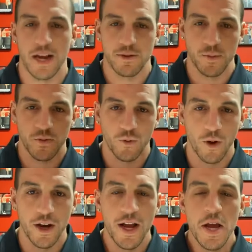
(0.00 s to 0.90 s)

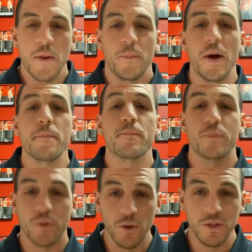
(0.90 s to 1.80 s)
before, but
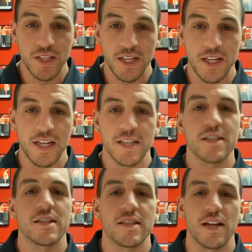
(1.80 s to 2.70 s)
protein is
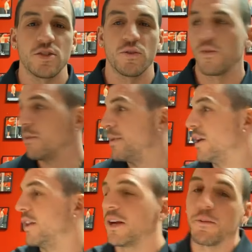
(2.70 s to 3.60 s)
essential for
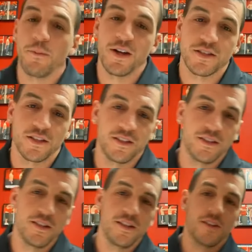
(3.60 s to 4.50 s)
building muscle.
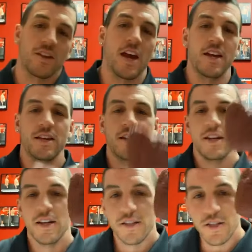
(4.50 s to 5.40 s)
Okay?
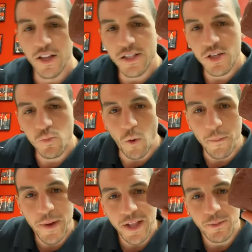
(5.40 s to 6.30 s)
So this is 1
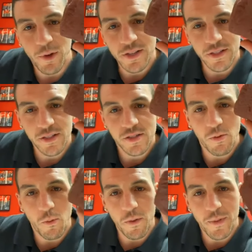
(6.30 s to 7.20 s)
pound of muscle. This is
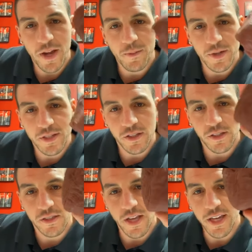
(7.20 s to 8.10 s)
what 1 pound of muscle
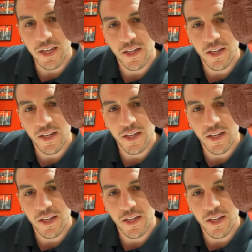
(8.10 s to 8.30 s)
looks like.